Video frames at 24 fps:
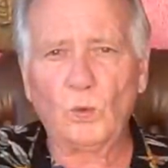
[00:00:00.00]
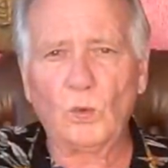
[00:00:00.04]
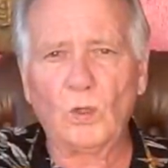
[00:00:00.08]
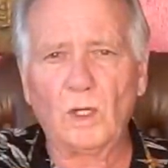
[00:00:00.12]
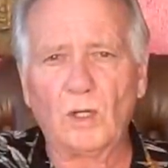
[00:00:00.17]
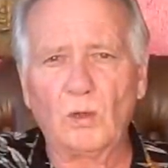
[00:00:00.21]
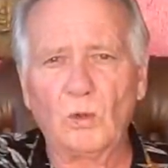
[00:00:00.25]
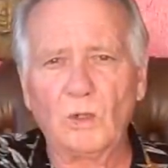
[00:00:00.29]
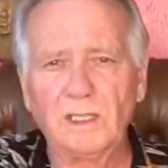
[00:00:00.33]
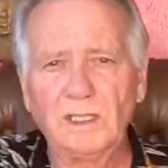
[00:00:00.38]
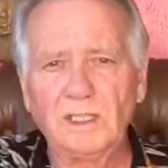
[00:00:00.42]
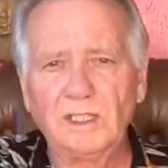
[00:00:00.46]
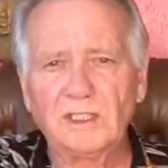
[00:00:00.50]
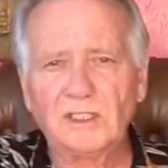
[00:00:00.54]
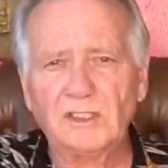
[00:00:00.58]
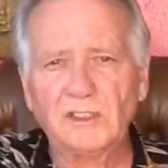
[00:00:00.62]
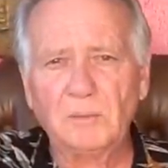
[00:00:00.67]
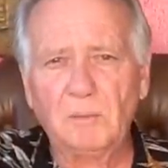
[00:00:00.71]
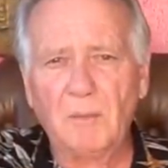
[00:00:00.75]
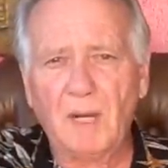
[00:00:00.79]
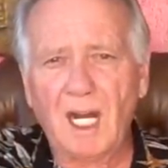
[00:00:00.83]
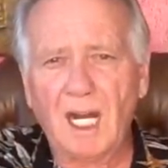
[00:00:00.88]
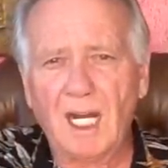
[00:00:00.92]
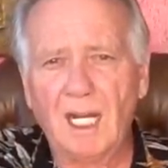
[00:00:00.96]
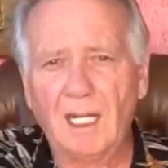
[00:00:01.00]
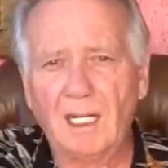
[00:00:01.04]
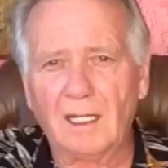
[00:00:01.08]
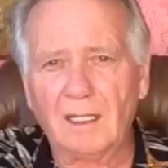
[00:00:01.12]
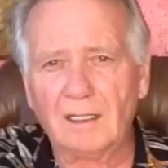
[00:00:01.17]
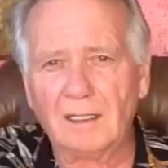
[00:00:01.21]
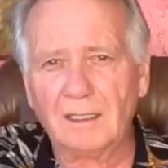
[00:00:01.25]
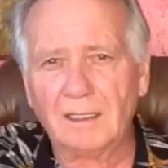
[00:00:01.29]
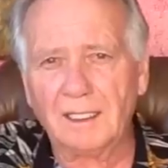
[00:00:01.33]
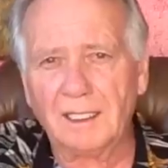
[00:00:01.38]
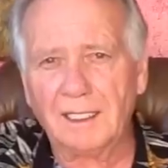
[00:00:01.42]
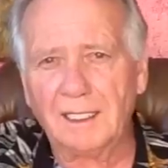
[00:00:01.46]
Well, when you
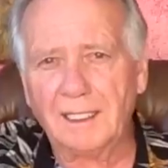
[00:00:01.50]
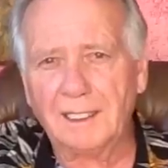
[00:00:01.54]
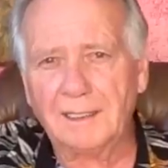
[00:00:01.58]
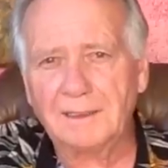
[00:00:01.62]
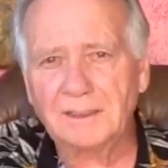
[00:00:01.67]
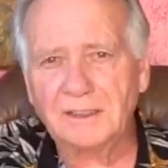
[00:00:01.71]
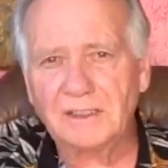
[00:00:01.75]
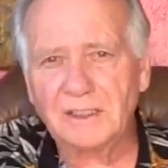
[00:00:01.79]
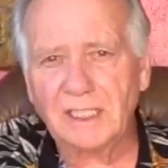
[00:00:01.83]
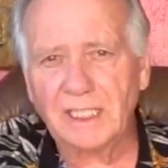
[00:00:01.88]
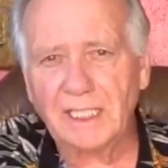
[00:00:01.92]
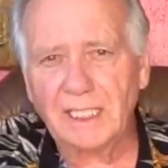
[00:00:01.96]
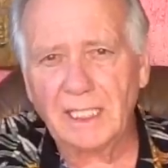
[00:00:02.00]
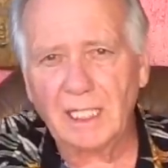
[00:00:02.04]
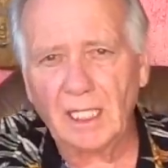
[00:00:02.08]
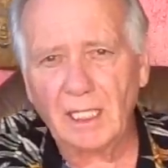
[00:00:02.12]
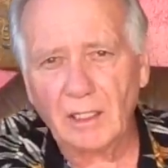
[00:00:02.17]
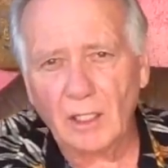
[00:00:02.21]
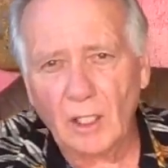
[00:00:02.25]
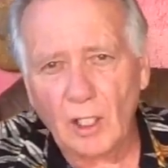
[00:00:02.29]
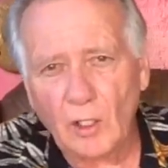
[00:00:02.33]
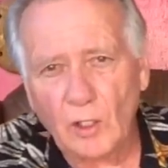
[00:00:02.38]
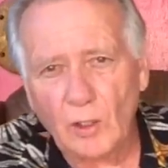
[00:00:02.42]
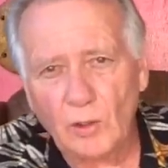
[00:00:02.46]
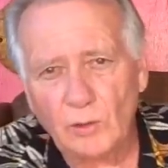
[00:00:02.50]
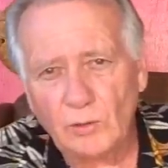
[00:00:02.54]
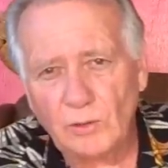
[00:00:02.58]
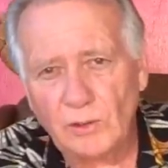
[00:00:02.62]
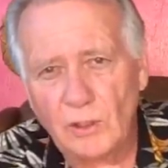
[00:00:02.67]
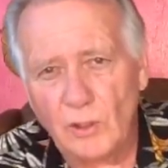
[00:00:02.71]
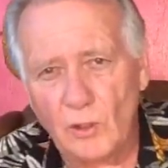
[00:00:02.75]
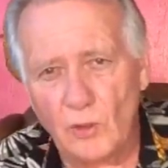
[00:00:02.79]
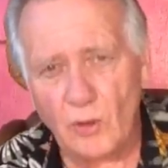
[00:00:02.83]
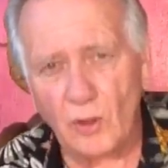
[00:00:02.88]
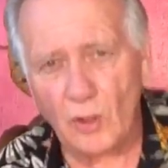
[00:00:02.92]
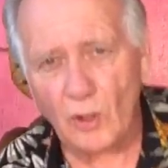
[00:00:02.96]
smile and say hello
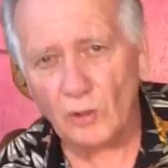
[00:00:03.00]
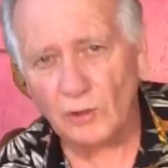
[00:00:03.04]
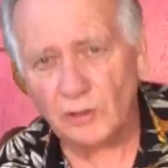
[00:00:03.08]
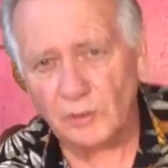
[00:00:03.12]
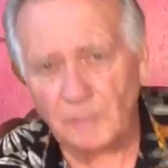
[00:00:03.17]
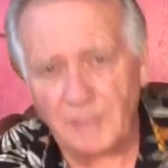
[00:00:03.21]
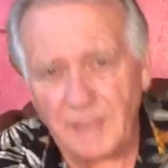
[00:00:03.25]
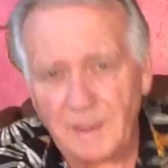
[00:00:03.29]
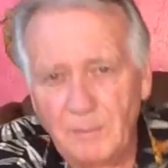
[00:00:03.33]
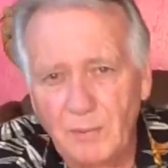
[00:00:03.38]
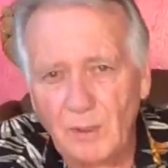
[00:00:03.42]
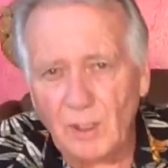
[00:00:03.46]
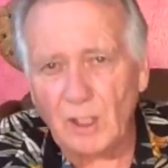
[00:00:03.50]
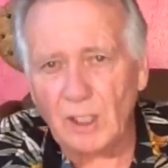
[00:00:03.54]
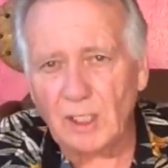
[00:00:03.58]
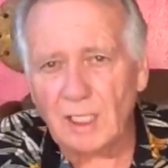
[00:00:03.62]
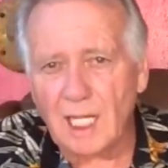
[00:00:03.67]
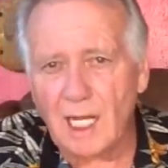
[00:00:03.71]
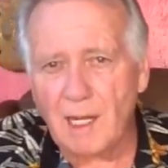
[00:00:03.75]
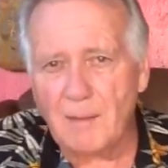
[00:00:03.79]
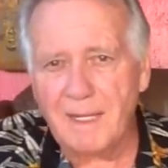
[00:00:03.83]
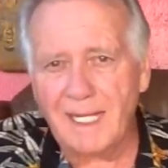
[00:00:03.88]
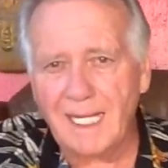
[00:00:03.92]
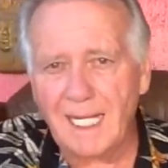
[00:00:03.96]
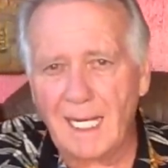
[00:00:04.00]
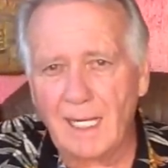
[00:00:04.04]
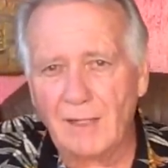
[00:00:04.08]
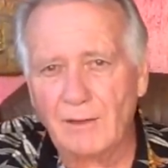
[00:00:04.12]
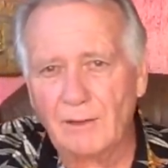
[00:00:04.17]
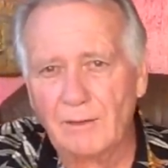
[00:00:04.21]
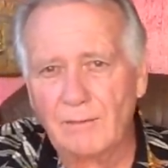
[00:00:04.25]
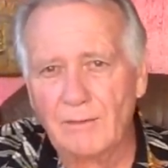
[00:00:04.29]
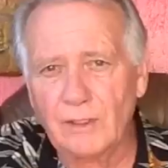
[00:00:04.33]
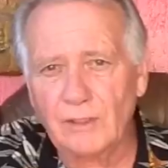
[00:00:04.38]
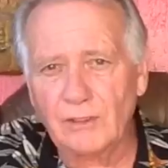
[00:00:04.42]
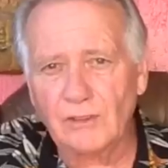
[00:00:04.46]
to those people coming
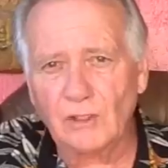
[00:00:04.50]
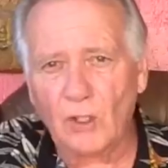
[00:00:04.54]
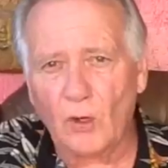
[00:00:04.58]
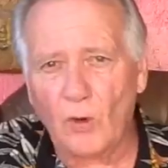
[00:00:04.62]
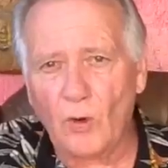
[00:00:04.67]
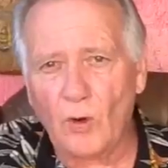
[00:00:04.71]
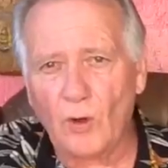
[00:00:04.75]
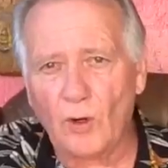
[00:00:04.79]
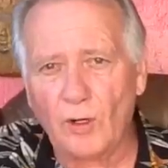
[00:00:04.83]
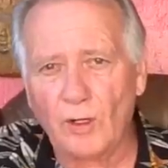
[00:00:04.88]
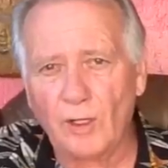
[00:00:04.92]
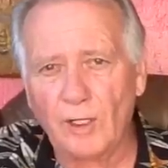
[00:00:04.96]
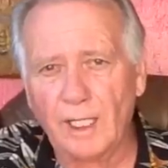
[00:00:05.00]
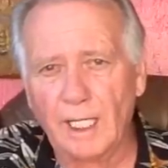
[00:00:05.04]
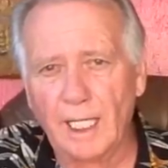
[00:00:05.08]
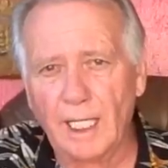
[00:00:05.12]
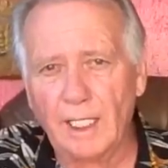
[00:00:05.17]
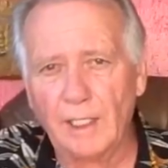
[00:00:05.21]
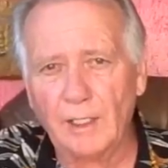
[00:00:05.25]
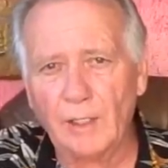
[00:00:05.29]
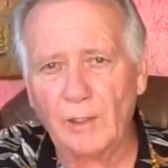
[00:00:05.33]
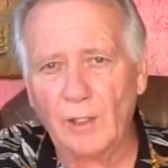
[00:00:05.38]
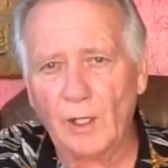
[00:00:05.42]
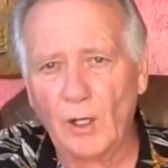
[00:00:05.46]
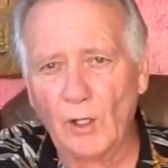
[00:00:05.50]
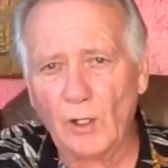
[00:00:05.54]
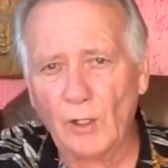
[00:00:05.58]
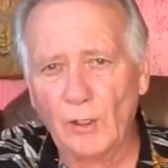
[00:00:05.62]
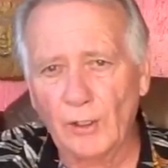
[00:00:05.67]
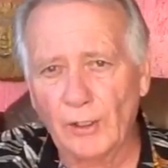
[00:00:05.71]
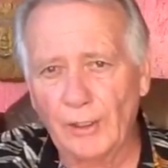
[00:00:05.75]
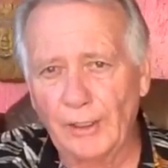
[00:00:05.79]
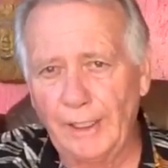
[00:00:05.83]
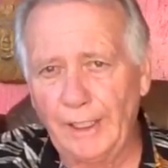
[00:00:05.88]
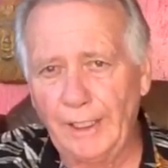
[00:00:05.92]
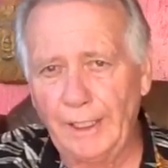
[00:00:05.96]
out of the store and
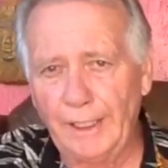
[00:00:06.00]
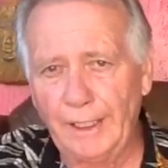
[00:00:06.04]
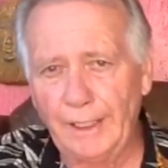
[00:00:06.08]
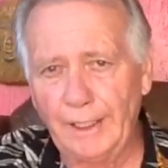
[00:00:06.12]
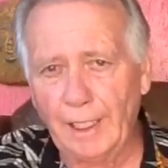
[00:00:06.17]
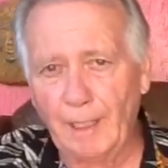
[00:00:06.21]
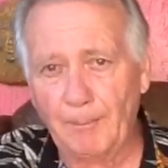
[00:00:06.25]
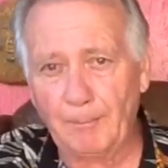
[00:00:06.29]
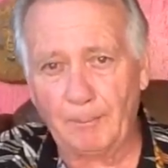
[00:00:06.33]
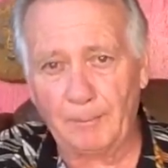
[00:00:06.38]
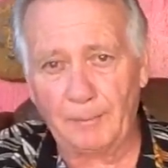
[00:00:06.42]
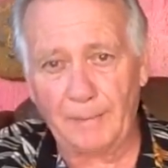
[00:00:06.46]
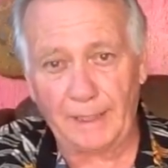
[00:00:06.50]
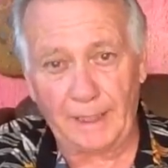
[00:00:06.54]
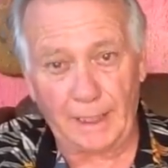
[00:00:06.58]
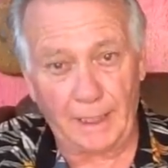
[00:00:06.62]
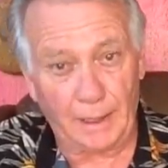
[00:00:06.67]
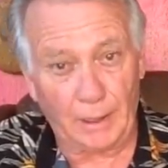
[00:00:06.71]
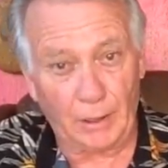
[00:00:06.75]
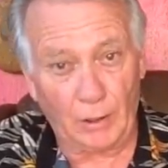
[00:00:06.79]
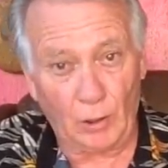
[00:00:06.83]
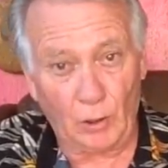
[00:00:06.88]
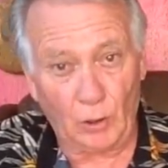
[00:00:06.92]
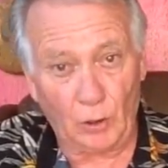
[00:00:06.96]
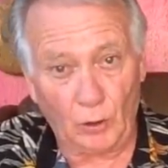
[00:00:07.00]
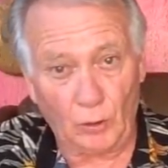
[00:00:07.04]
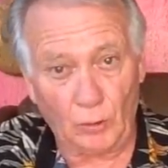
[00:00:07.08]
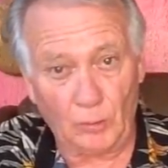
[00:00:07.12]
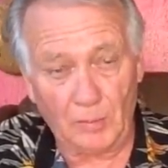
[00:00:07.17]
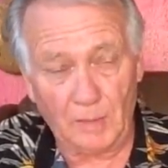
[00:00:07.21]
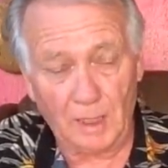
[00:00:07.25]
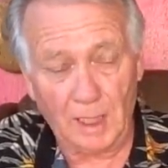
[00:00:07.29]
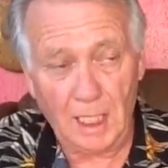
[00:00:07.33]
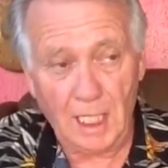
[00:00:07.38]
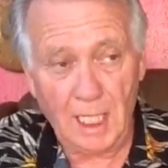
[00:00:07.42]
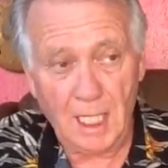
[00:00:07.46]
hurrying up to get
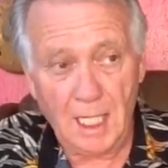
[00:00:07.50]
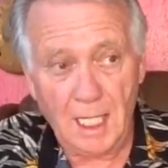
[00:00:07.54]
home,